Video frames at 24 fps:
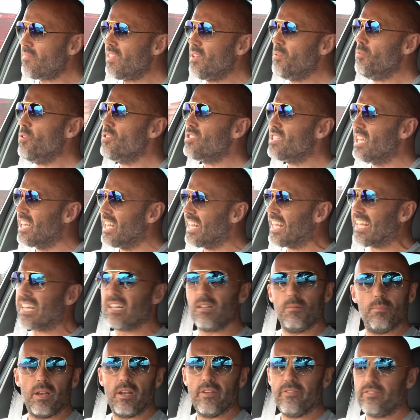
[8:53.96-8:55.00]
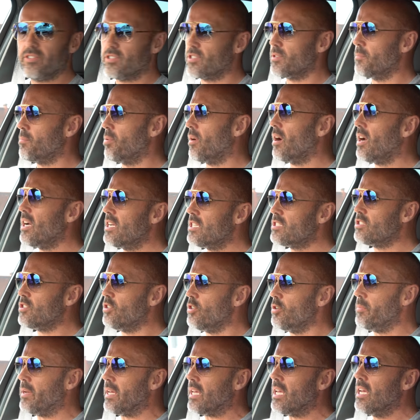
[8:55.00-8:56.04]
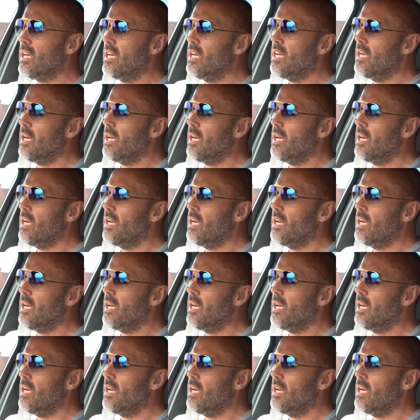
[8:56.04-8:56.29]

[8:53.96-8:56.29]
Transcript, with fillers: It was a little bit of a surprise to me,